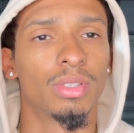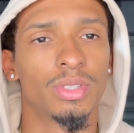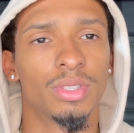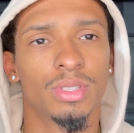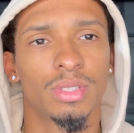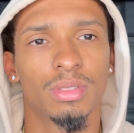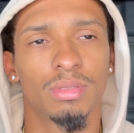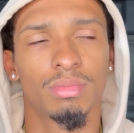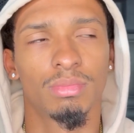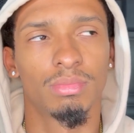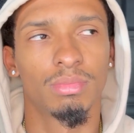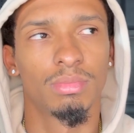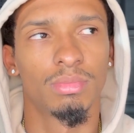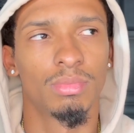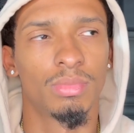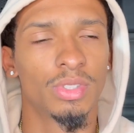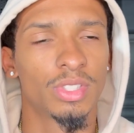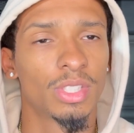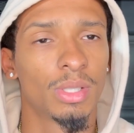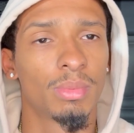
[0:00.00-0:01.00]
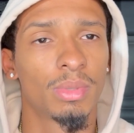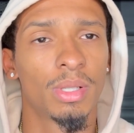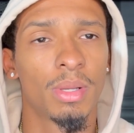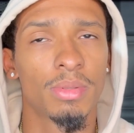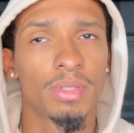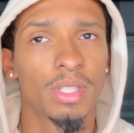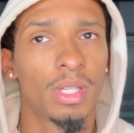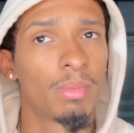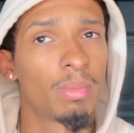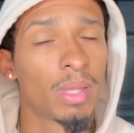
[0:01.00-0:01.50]
Just when something
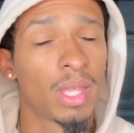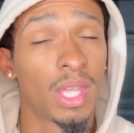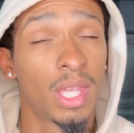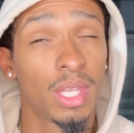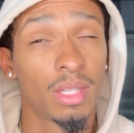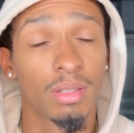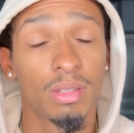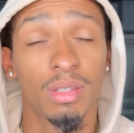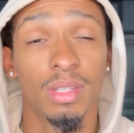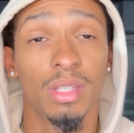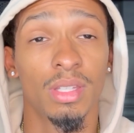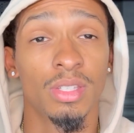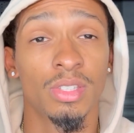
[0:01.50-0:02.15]
comes up, handle it